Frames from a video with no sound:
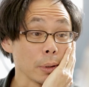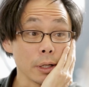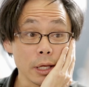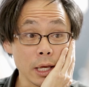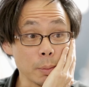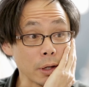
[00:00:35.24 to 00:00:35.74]
I mean,
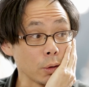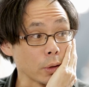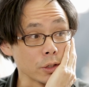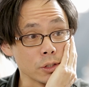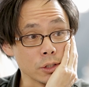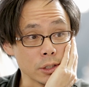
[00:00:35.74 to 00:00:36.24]
it came out of
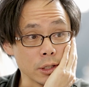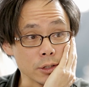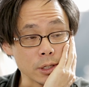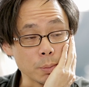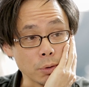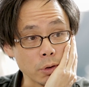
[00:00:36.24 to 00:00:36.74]
residency, the
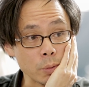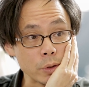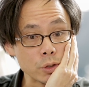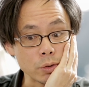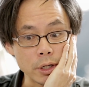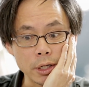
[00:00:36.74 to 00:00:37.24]
same program
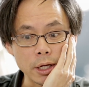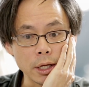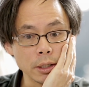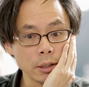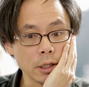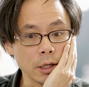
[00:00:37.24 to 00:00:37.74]
we trained
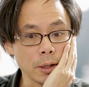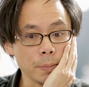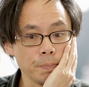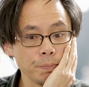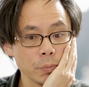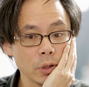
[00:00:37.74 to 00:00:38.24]
at.
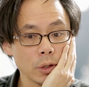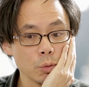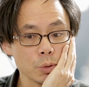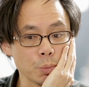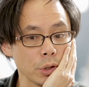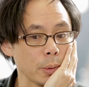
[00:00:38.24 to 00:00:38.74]
It
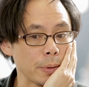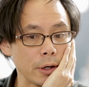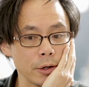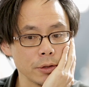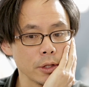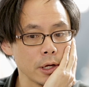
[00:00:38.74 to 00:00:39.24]
was pretty
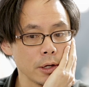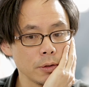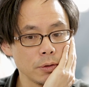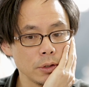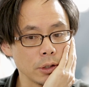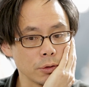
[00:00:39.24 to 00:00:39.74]
apparent
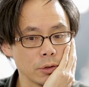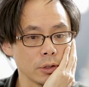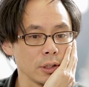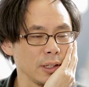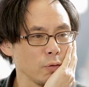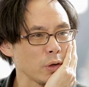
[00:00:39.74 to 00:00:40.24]
that the
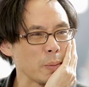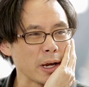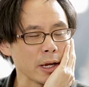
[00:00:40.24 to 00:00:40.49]
delivery